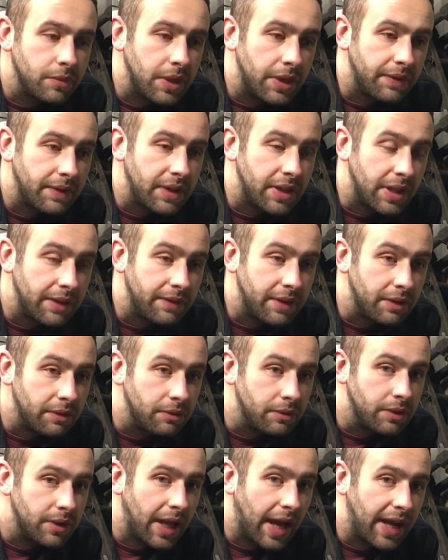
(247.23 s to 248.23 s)
if it
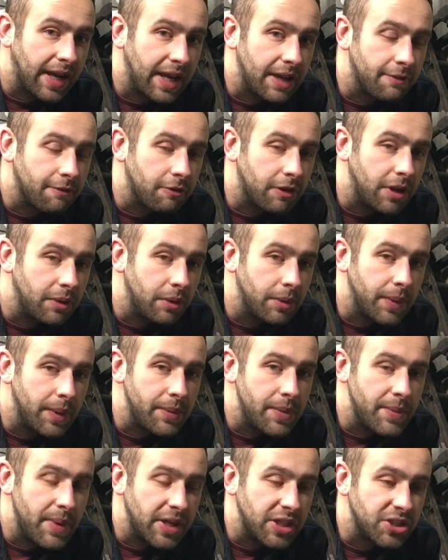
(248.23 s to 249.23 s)
can get free, we'll
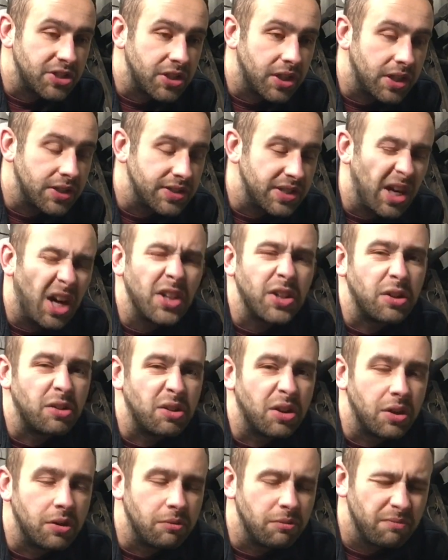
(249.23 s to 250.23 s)
maybe bench start it. I
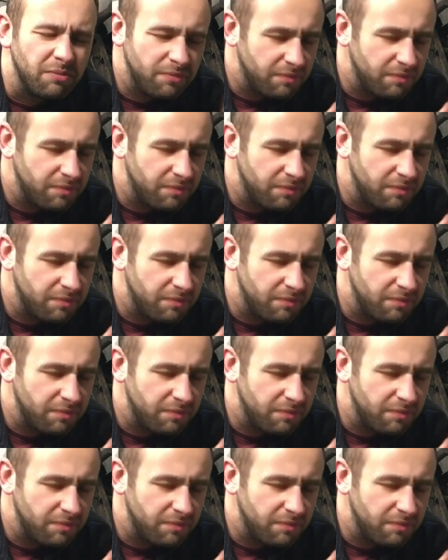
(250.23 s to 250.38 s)
don't know.